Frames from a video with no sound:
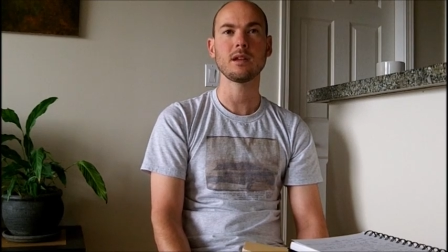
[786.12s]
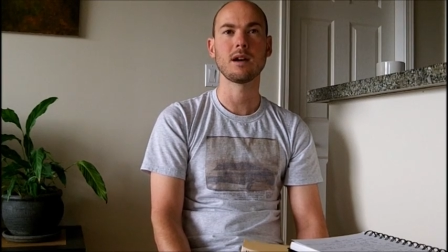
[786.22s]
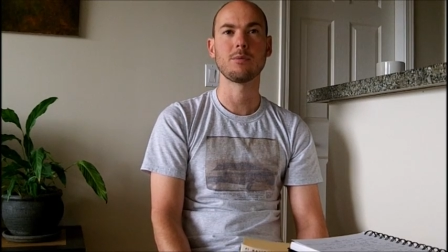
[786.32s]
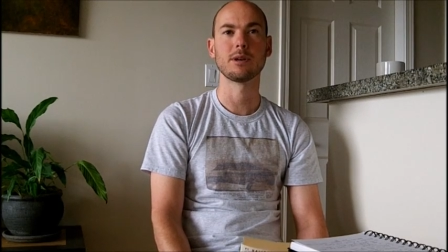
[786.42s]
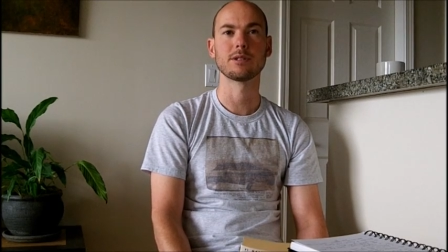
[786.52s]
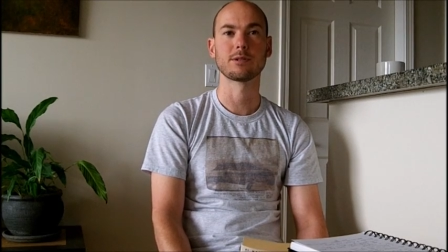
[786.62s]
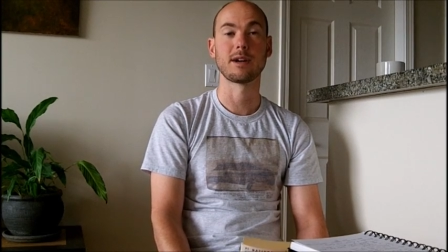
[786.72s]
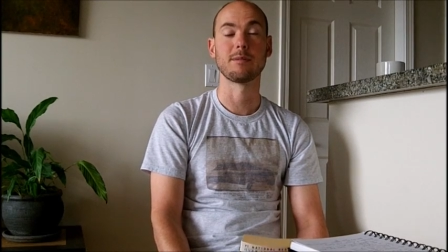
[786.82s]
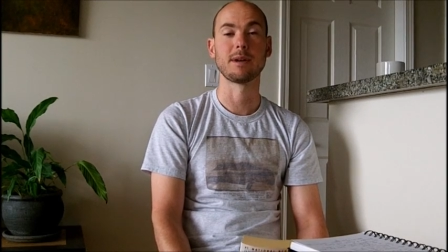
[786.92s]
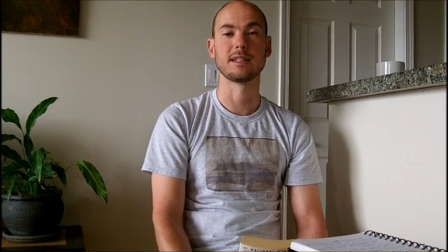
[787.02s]
I want to
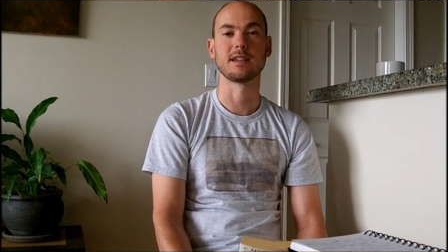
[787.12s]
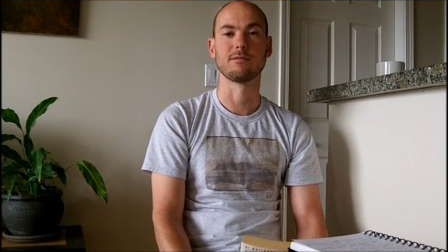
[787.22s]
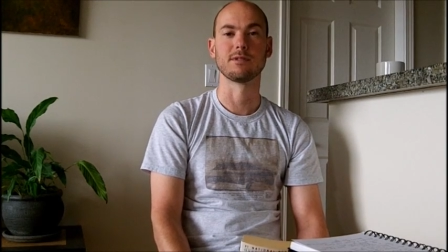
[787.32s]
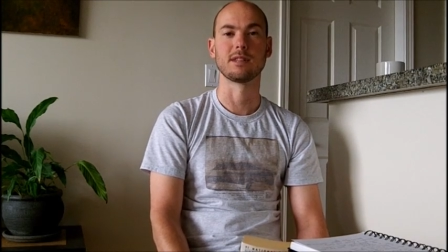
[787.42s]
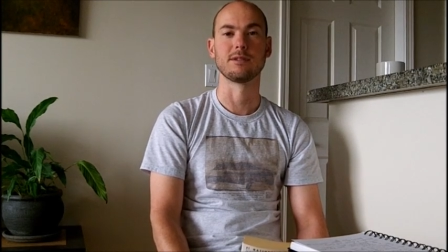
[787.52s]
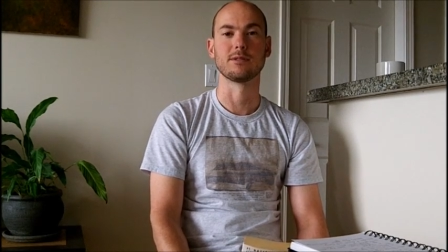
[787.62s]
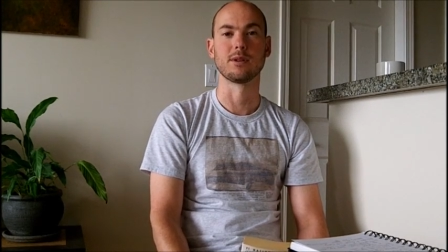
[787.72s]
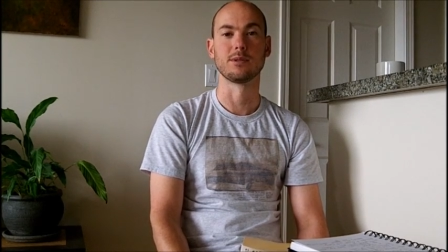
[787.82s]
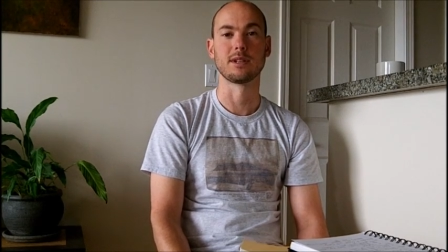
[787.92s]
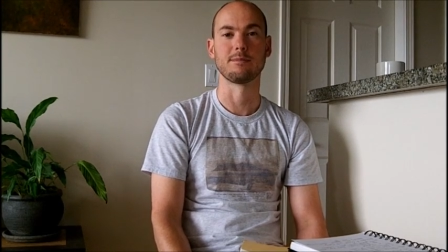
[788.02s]
surround myself with
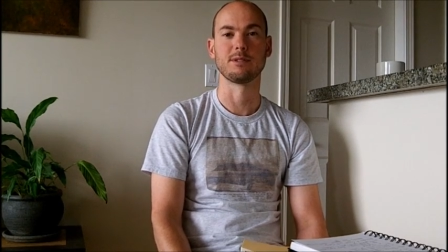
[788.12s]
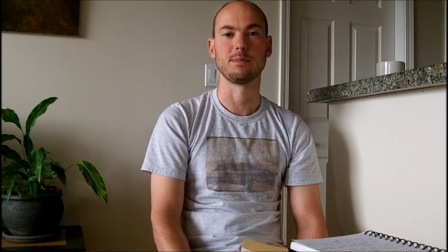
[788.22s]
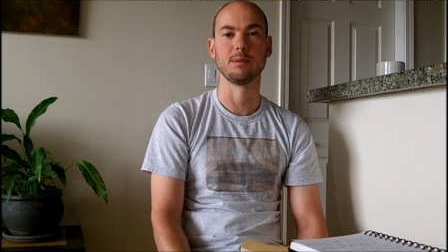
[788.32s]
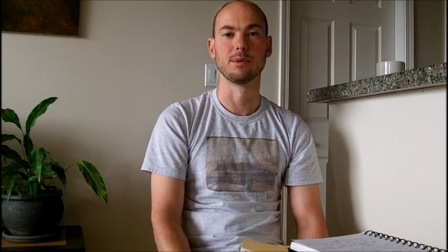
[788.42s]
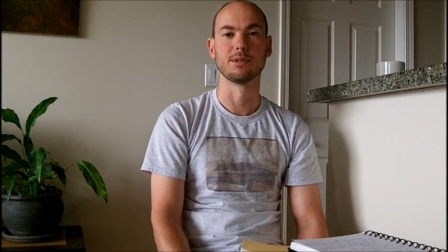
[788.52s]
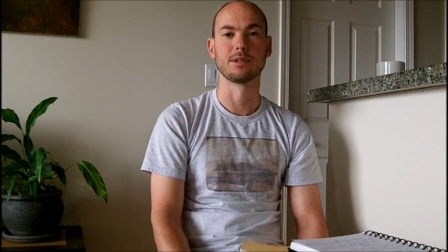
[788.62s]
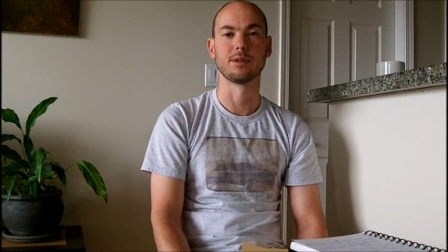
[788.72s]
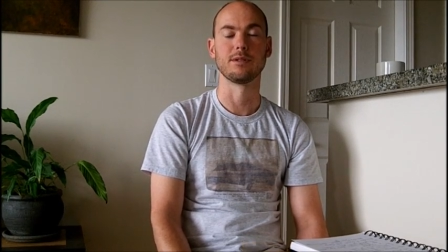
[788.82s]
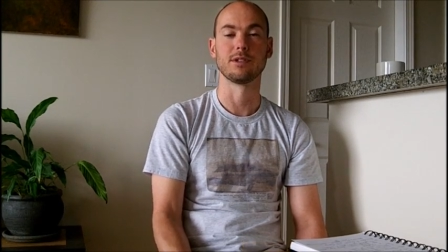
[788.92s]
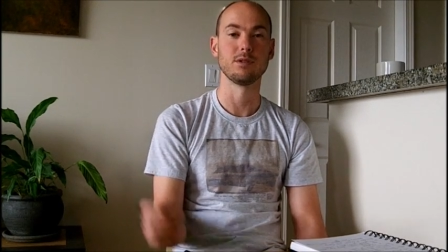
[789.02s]
those types of people.
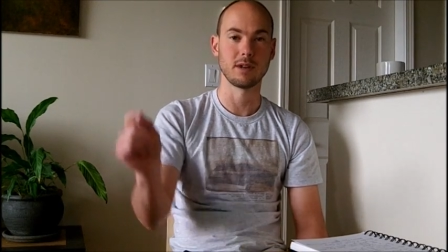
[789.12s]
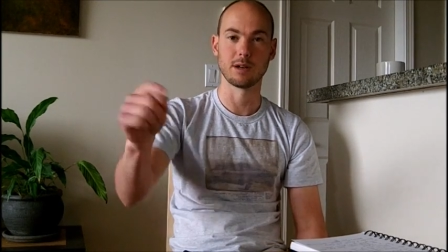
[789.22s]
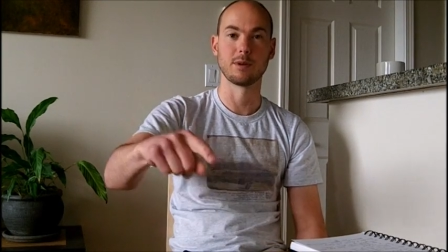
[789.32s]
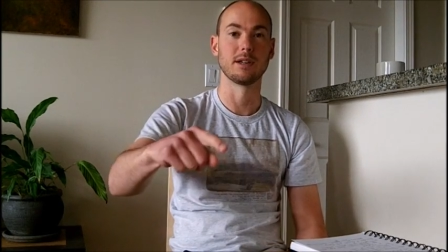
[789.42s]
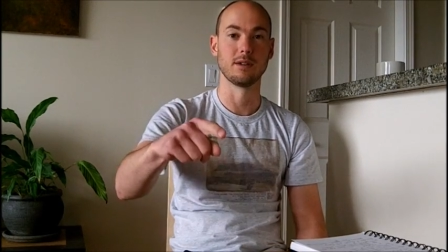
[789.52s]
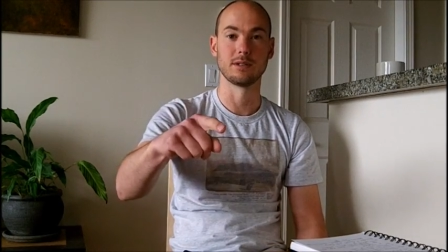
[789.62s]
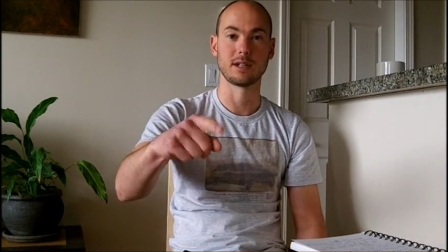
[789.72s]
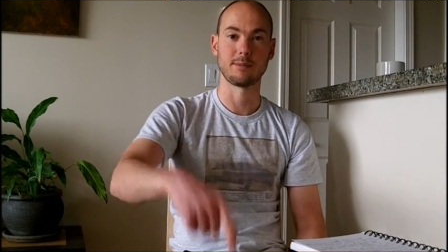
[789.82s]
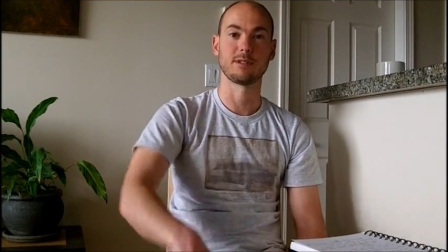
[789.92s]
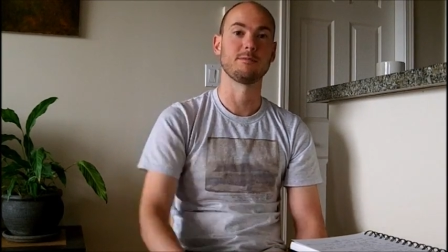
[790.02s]
So if you are one of those
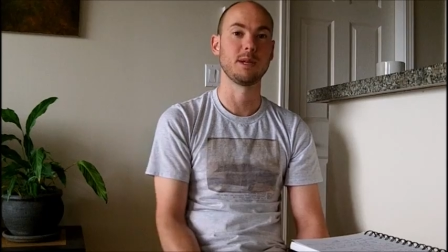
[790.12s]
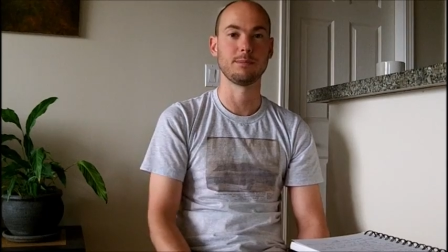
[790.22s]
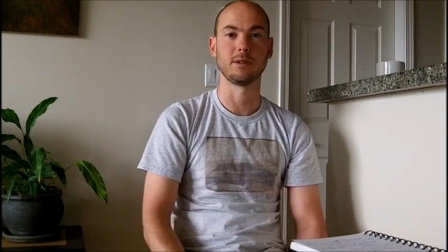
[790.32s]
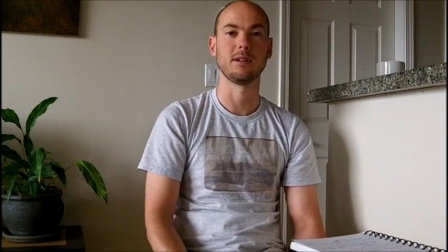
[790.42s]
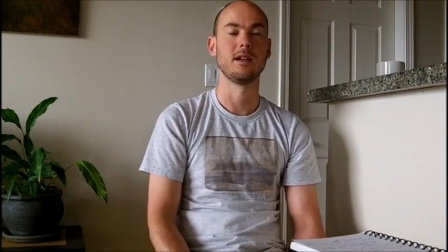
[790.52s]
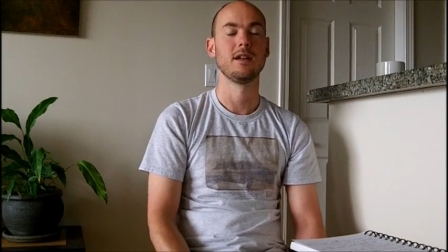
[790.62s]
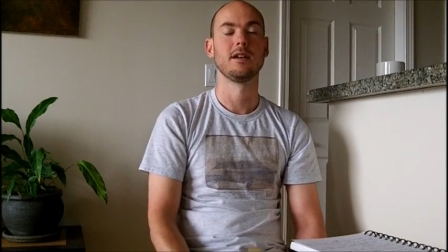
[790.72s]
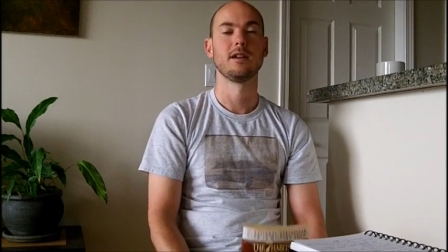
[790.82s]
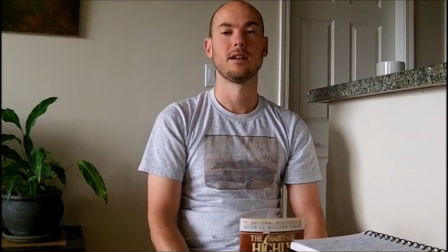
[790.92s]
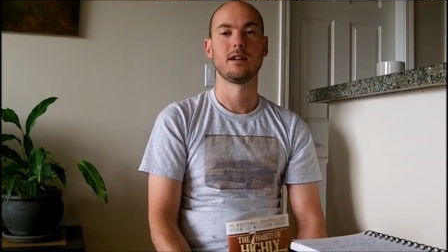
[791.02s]
types of people,
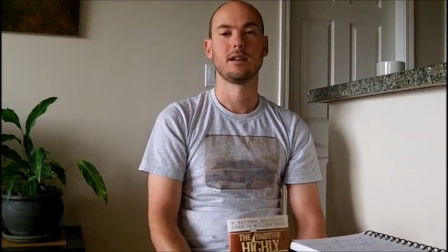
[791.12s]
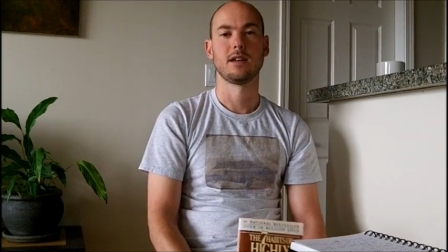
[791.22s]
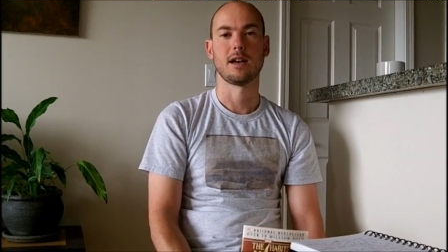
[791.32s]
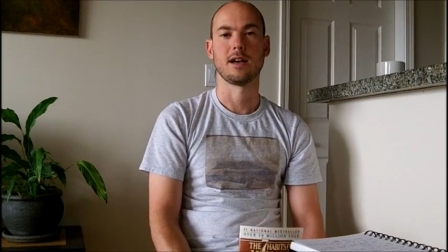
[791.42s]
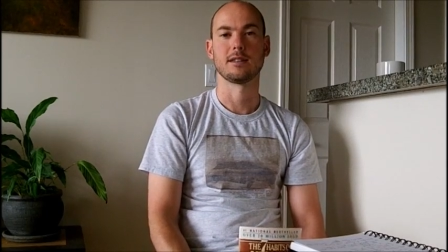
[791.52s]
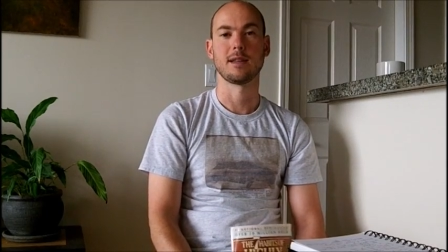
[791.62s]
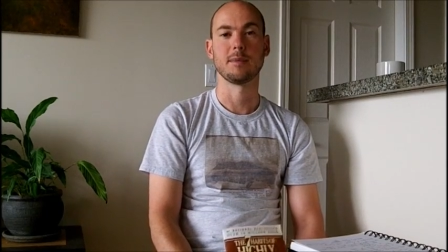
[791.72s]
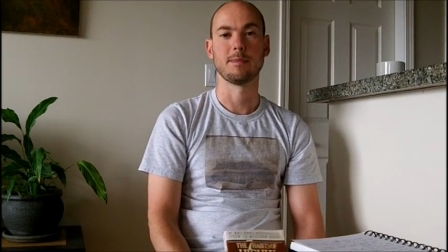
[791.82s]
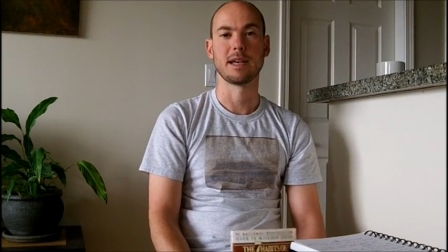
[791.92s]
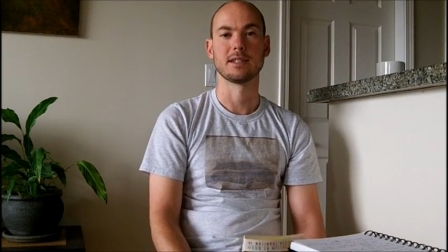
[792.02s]
send
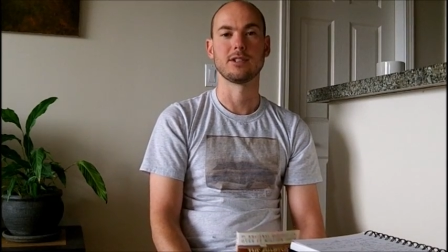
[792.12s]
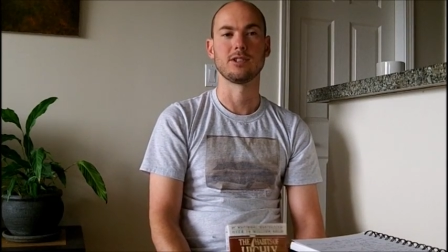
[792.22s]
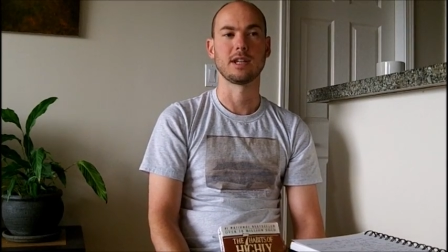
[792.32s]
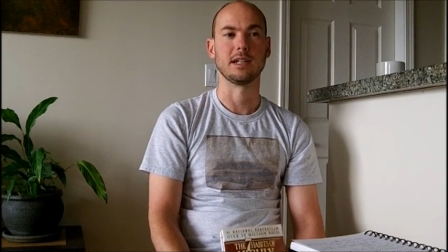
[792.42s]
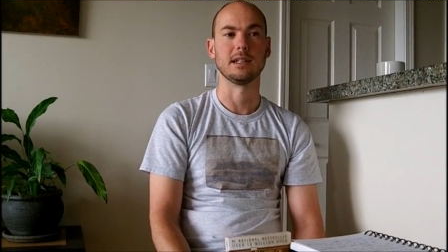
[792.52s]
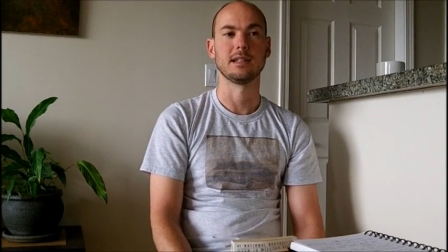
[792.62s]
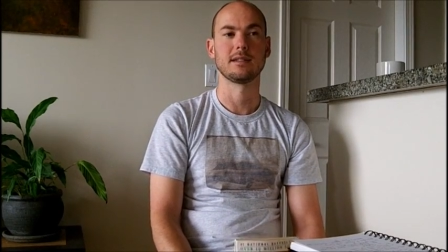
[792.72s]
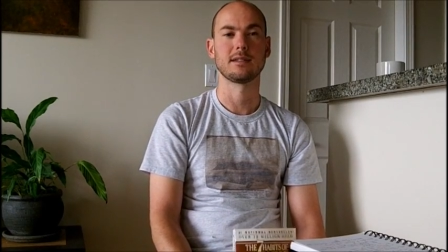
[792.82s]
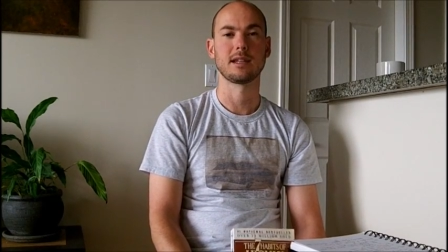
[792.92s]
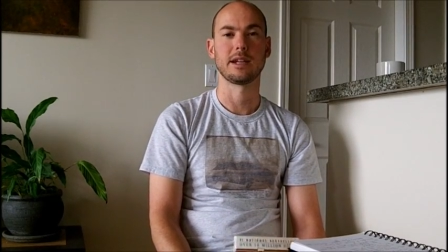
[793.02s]
me a message and
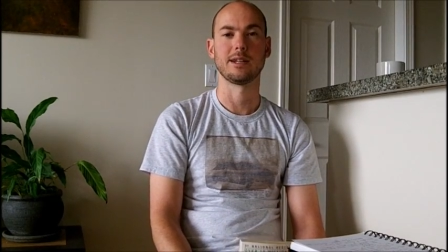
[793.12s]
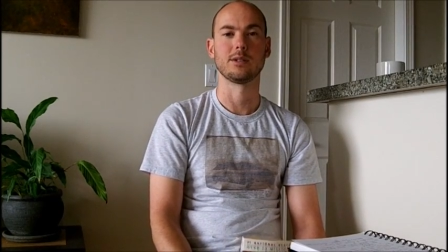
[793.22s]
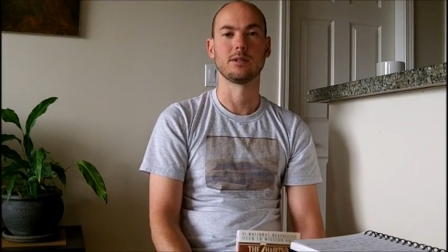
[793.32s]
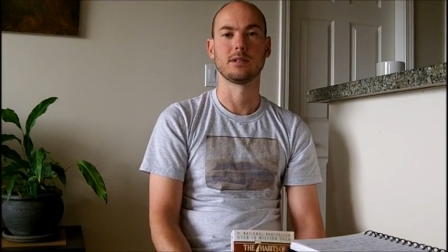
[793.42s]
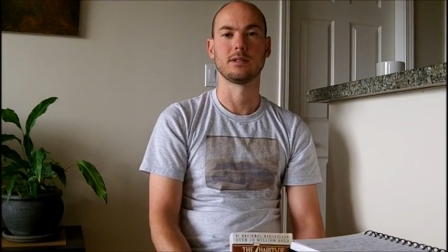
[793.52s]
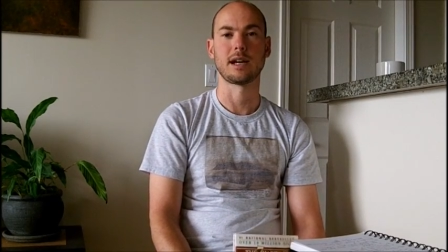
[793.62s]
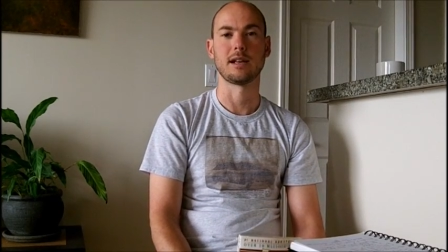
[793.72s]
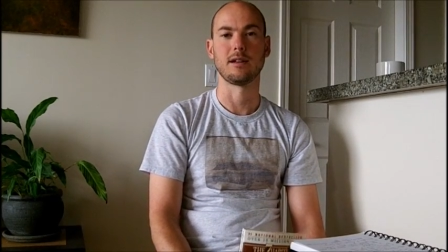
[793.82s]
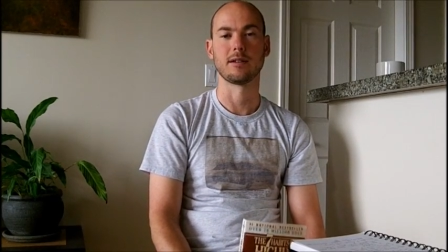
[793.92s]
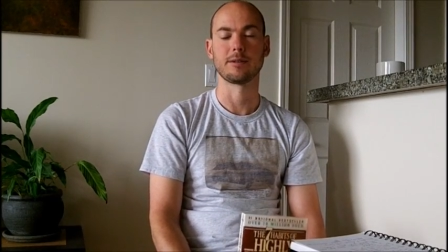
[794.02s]
let's get into a
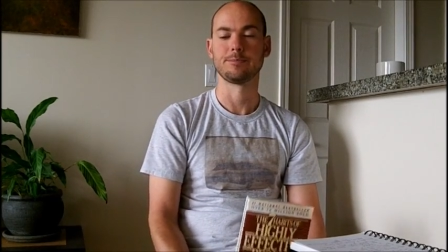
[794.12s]
dialogue.